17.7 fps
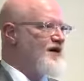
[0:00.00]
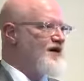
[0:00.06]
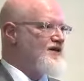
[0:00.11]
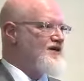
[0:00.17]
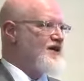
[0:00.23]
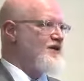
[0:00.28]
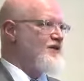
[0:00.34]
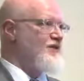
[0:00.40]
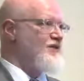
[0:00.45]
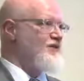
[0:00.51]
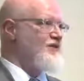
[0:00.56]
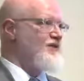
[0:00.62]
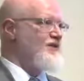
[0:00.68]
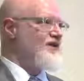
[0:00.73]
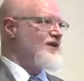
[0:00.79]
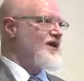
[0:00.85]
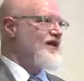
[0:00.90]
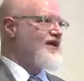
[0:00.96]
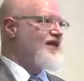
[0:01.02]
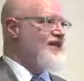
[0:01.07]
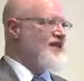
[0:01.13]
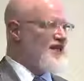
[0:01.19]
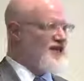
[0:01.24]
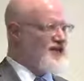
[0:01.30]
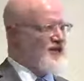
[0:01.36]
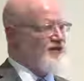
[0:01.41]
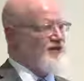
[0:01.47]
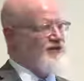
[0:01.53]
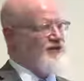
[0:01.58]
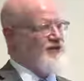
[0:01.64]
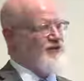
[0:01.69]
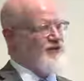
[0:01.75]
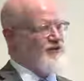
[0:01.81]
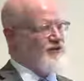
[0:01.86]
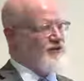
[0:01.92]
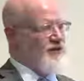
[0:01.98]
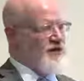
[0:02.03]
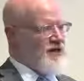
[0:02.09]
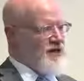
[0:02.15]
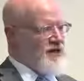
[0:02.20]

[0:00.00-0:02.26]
So in addition to